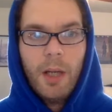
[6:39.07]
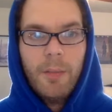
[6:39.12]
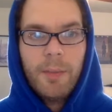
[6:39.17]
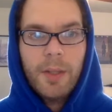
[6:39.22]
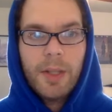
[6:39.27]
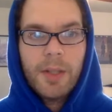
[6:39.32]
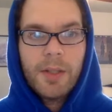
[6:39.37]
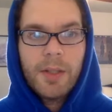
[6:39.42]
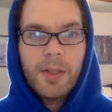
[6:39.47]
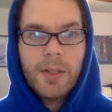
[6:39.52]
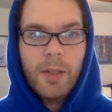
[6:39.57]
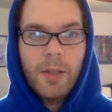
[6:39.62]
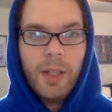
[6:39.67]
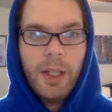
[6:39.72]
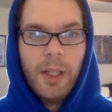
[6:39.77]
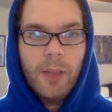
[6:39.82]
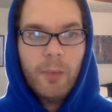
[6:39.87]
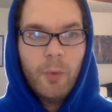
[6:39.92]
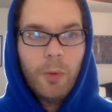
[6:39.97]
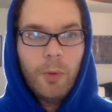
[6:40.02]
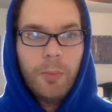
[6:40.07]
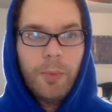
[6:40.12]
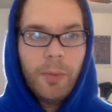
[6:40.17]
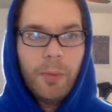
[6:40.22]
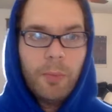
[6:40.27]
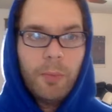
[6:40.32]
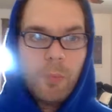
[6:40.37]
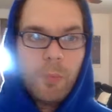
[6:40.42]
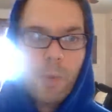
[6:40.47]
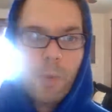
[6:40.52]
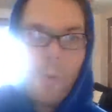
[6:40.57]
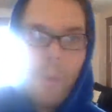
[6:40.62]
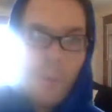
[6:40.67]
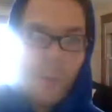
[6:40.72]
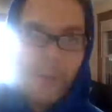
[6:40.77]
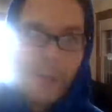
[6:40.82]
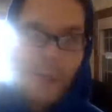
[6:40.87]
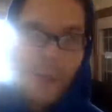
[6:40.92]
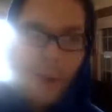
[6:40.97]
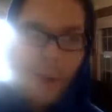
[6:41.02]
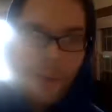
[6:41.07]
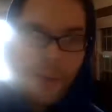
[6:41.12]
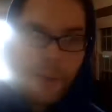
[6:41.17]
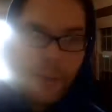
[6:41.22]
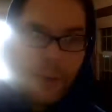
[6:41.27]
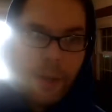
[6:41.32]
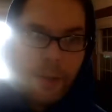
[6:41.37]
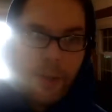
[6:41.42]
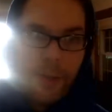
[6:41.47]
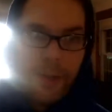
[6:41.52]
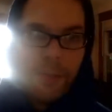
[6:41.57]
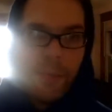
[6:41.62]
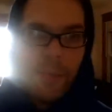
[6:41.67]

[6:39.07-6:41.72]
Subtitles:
Because Collegium will be recording all 3 of those